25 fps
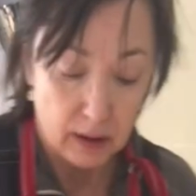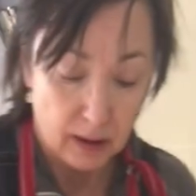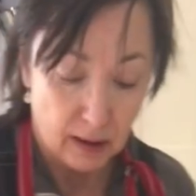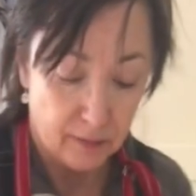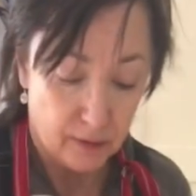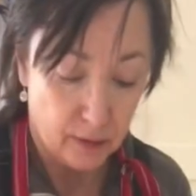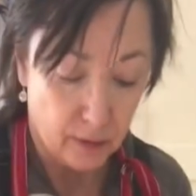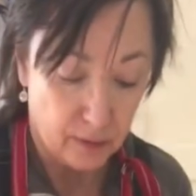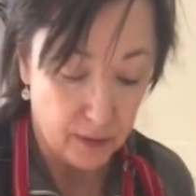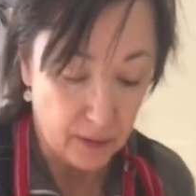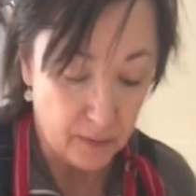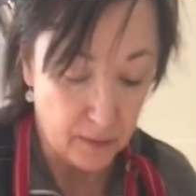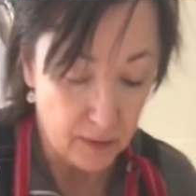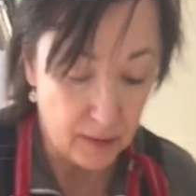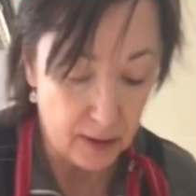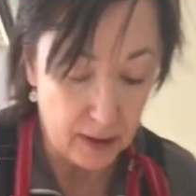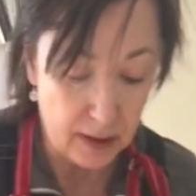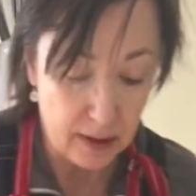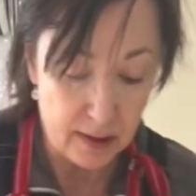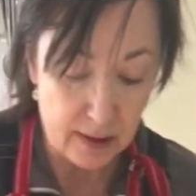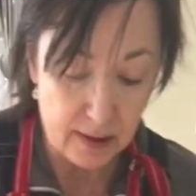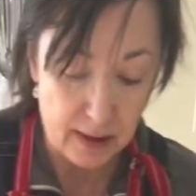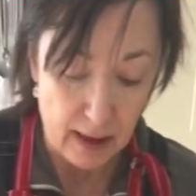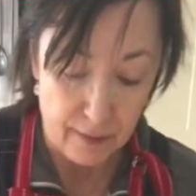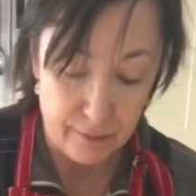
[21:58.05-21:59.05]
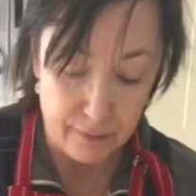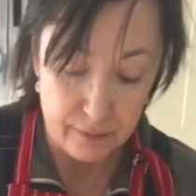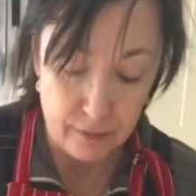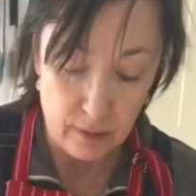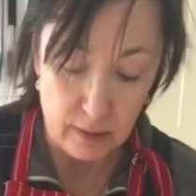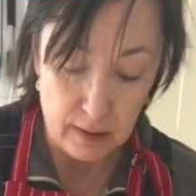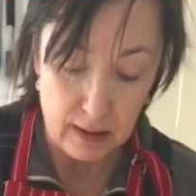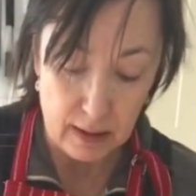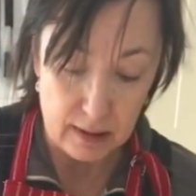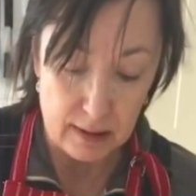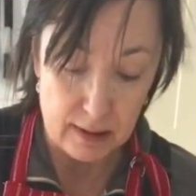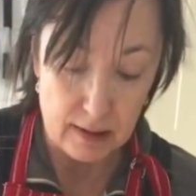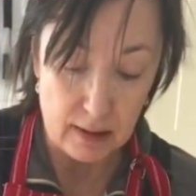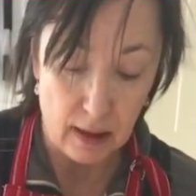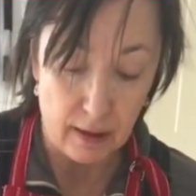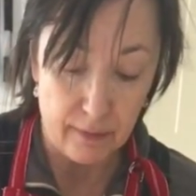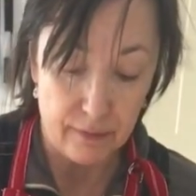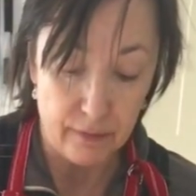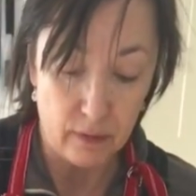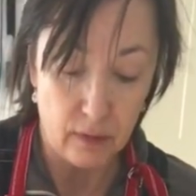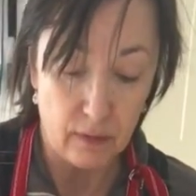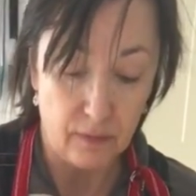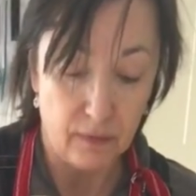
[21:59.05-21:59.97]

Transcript: If your favourite thing is saffron, add saffron.